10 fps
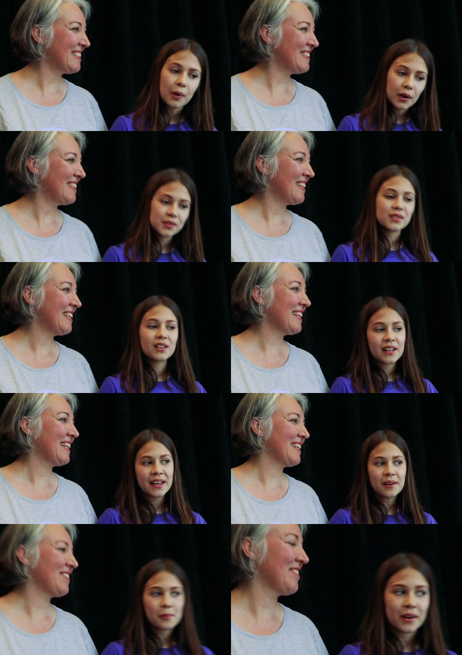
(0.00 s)

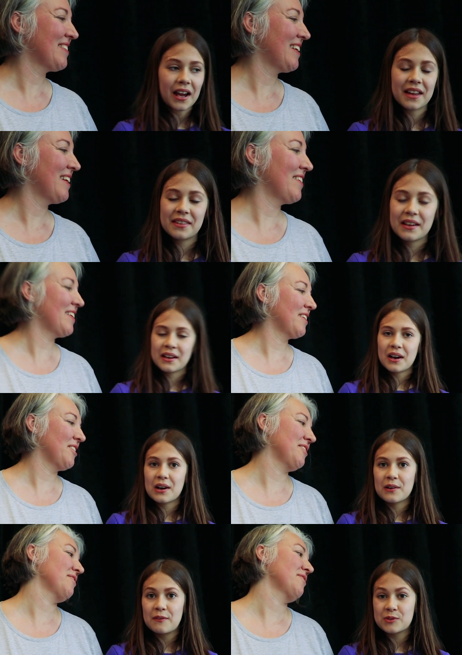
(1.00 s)
Speaker 1: Personally, when I think
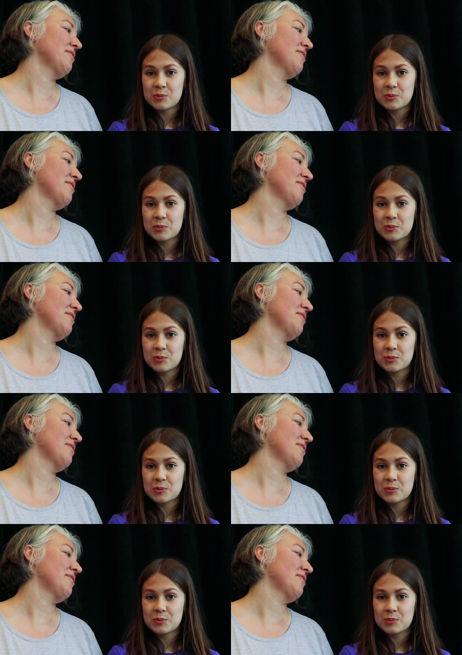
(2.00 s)
of